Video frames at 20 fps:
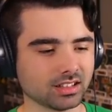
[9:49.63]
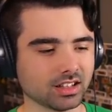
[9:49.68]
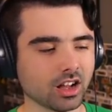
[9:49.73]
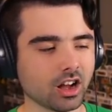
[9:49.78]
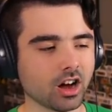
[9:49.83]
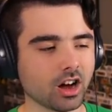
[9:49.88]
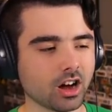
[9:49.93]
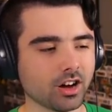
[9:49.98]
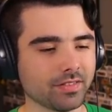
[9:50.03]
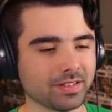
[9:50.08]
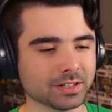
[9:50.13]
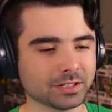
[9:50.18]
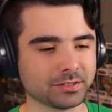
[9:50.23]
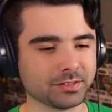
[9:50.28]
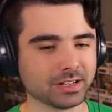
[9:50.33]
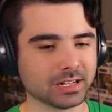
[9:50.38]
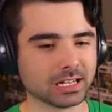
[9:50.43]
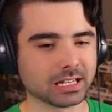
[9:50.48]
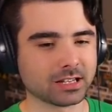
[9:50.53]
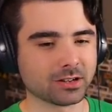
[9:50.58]
Oh, there's
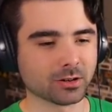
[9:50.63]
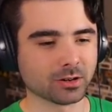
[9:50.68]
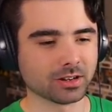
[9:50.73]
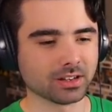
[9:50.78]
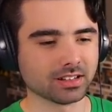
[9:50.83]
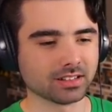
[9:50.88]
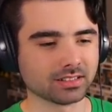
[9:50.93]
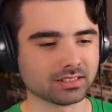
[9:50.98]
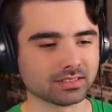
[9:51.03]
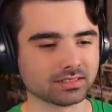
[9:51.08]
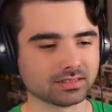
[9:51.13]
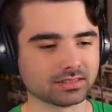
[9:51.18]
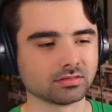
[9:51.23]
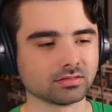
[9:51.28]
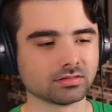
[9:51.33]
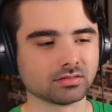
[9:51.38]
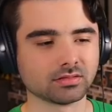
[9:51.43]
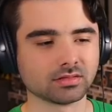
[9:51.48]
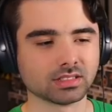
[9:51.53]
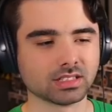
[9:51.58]
the acorn.
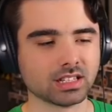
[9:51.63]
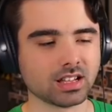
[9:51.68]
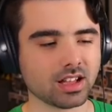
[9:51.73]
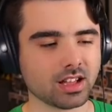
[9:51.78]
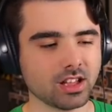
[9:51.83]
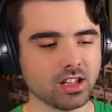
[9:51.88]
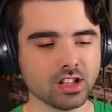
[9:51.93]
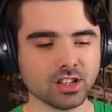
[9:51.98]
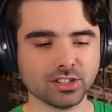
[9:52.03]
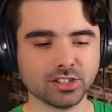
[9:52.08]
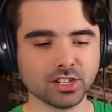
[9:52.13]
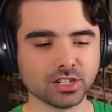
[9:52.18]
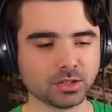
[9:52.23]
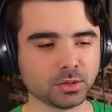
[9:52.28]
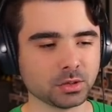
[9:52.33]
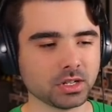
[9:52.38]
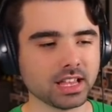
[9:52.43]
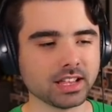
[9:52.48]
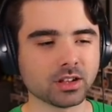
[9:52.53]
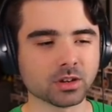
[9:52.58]
Just would
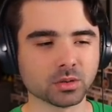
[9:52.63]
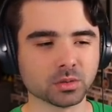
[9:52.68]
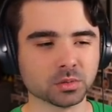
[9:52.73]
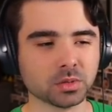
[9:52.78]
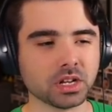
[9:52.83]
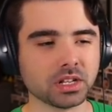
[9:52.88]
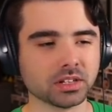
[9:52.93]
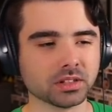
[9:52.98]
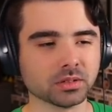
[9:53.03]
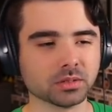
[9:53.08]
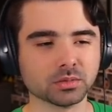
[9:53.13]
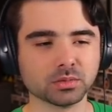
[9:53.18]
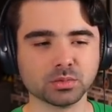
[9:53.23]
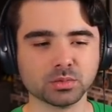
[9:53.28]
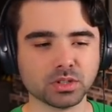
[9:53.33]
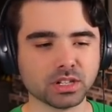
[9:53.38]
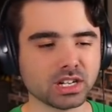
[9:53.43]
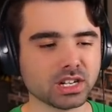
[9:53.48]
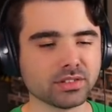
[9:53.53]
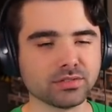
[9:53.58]
like her run.
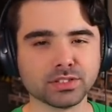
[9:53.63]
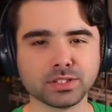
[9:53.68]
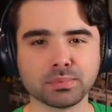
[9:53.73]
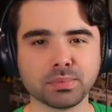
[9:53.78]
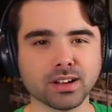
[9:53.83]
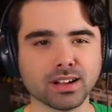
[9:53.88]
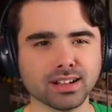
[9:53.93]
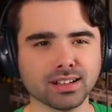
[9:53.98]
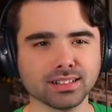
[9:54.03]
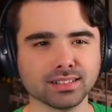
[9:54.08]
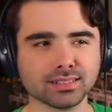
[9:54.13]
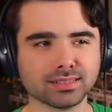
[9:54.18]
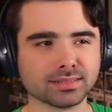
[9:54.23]
Run into the spot.